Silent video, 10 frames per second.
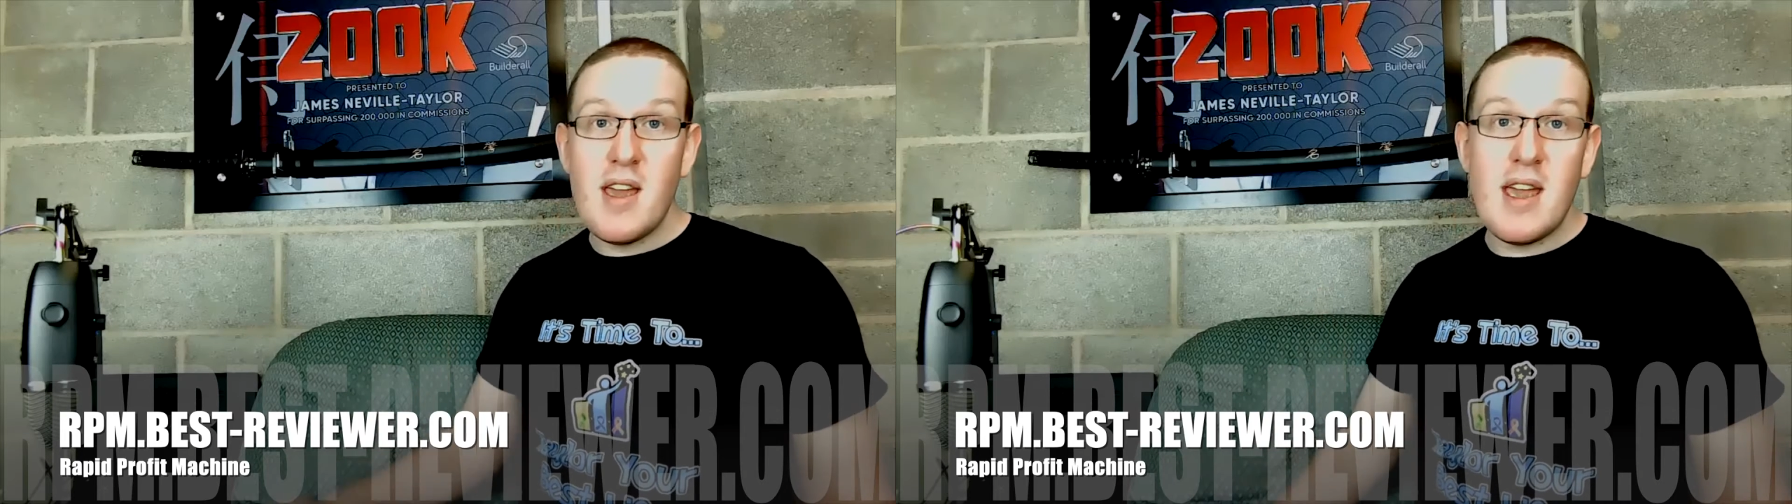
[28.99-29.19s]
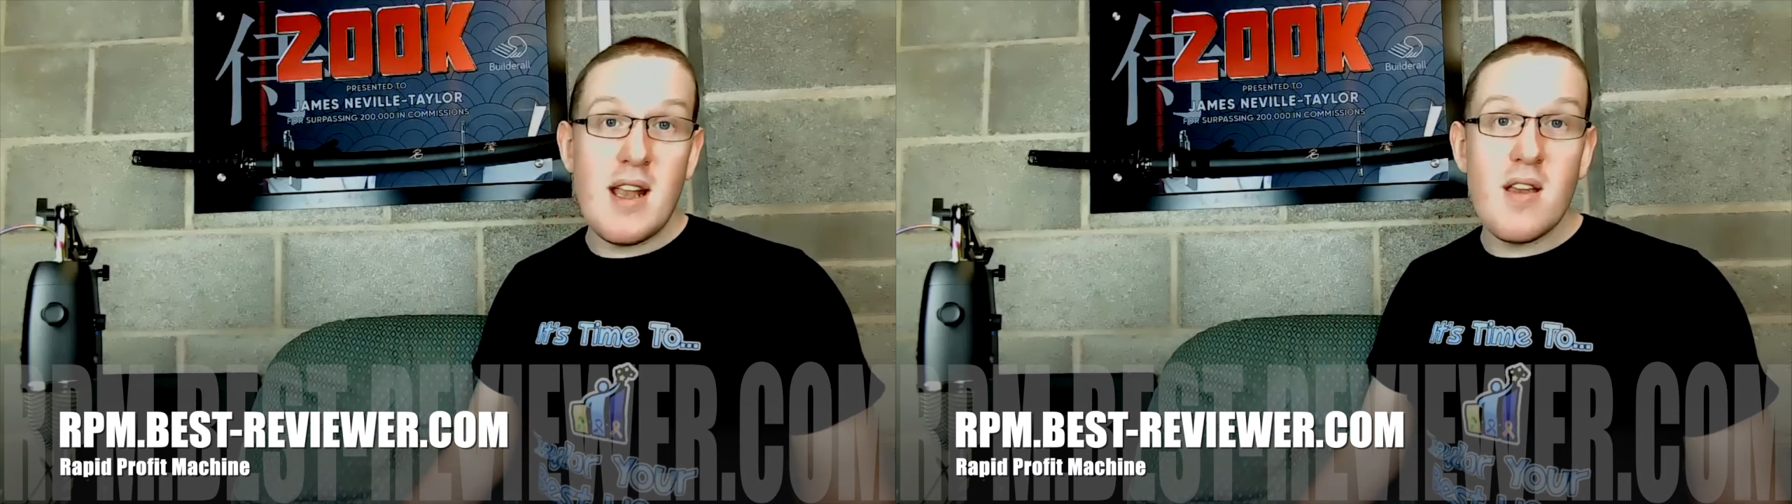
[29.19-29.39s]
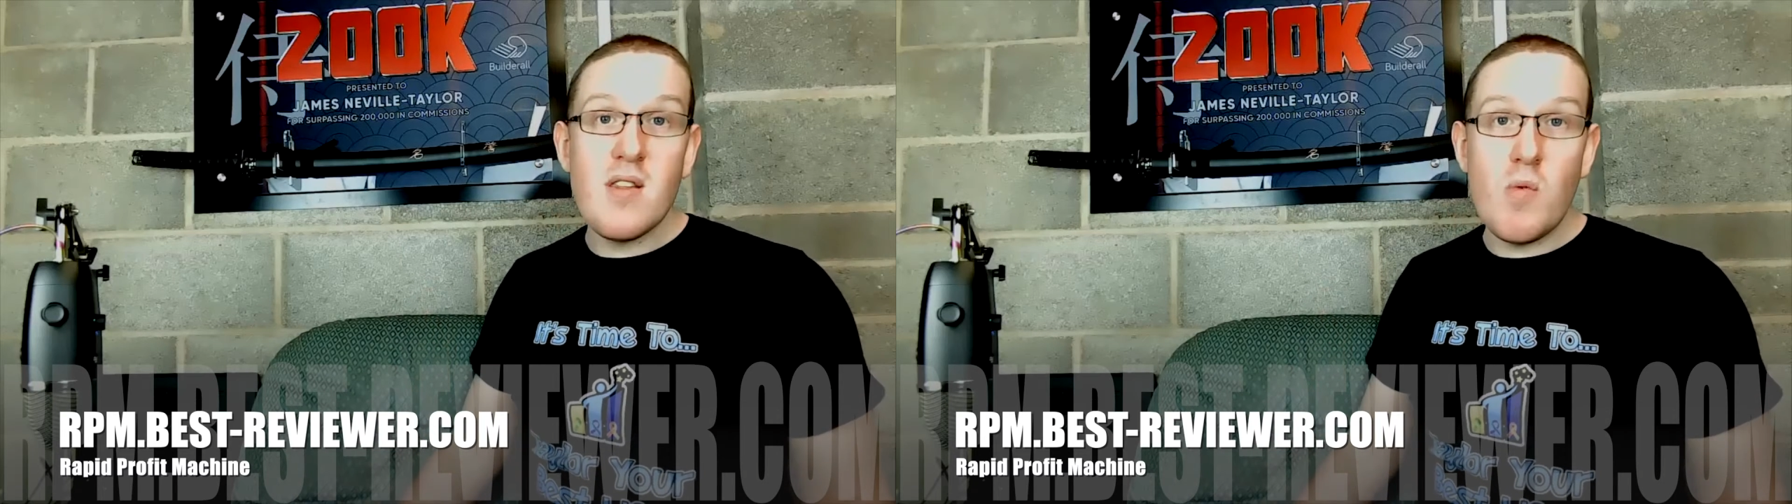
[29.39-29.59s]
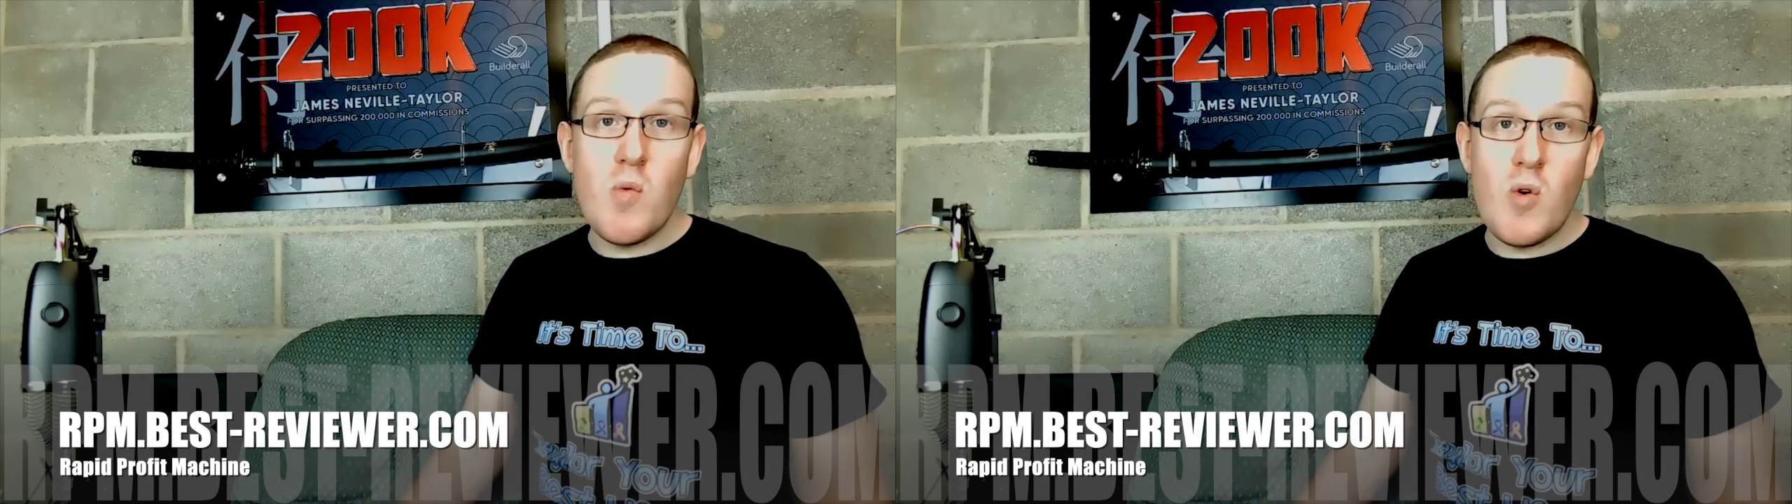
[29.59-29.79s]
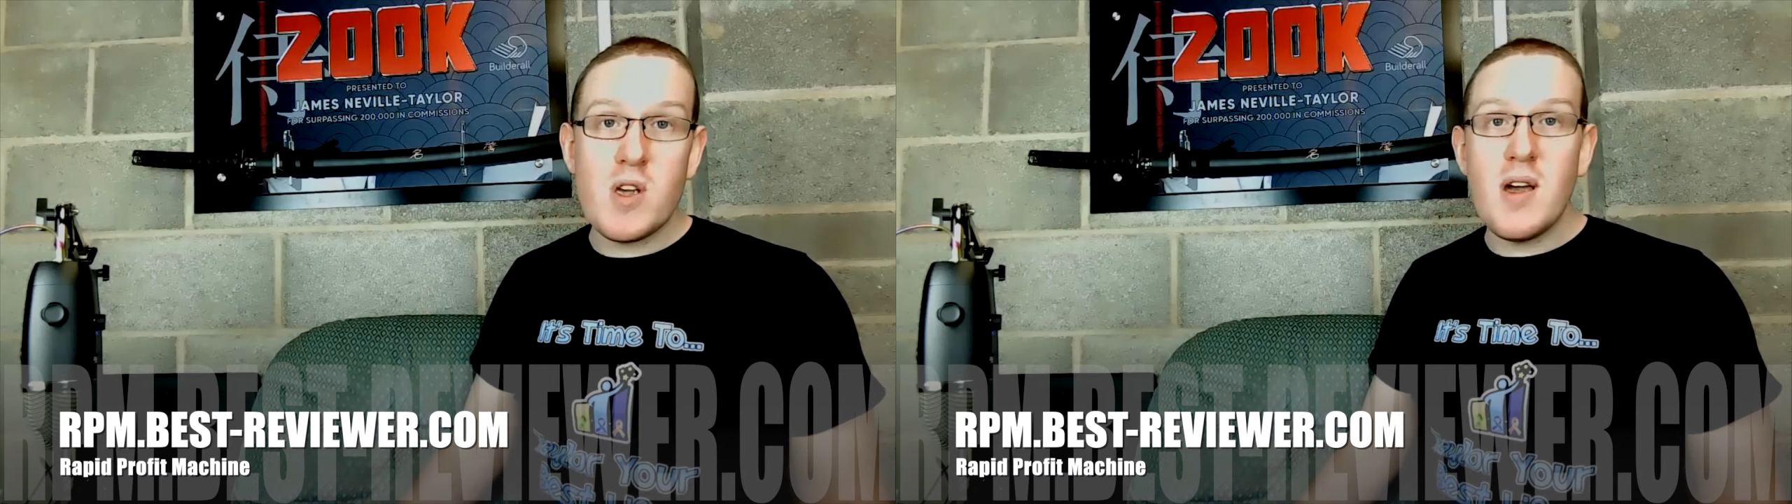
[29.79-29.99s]
in the
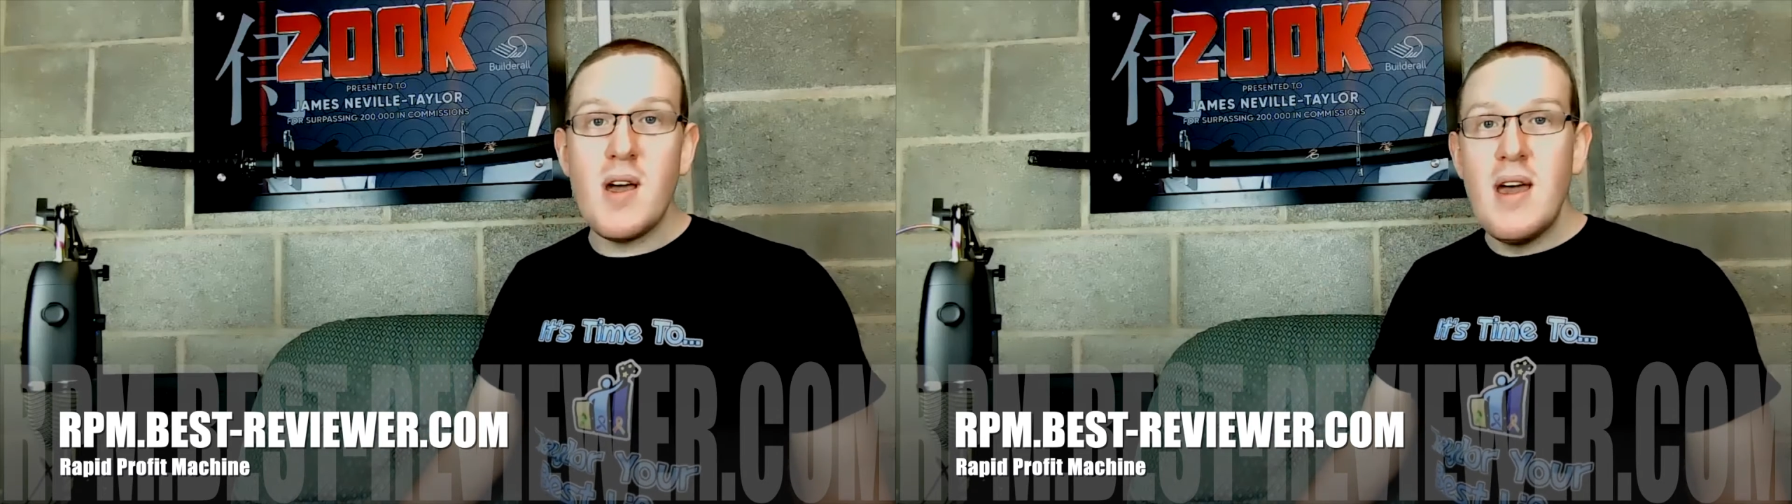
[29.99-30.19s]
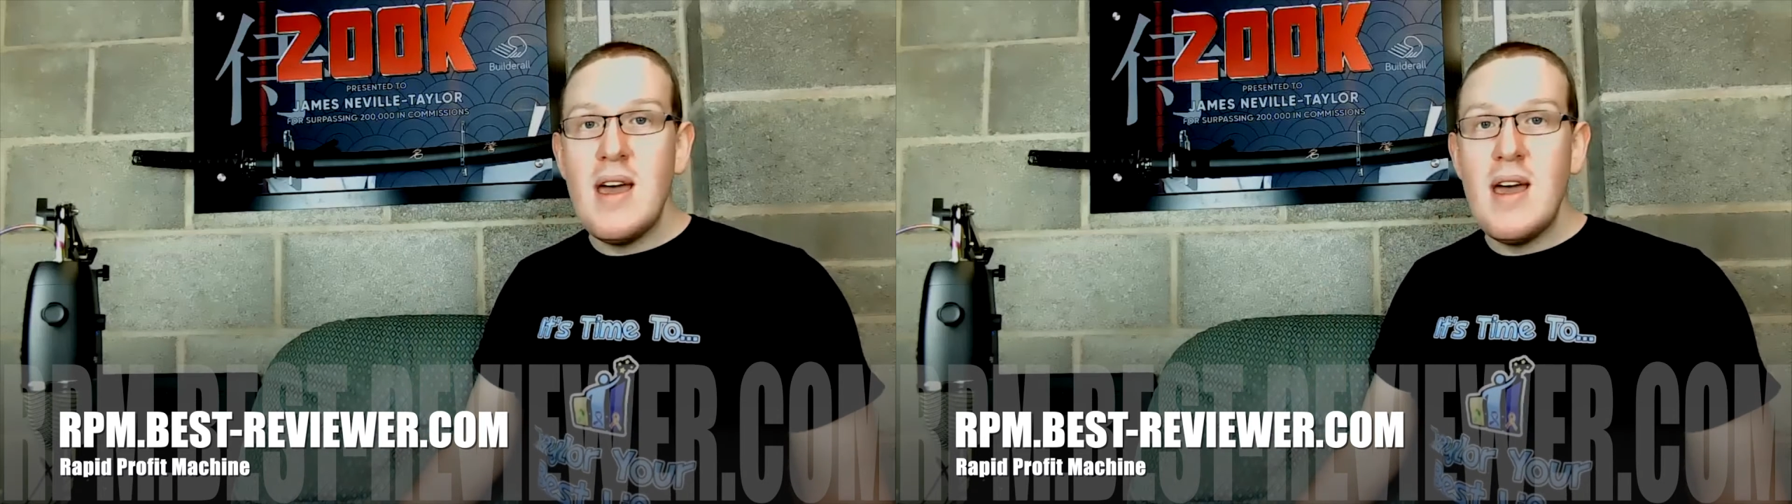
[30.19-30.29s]
water.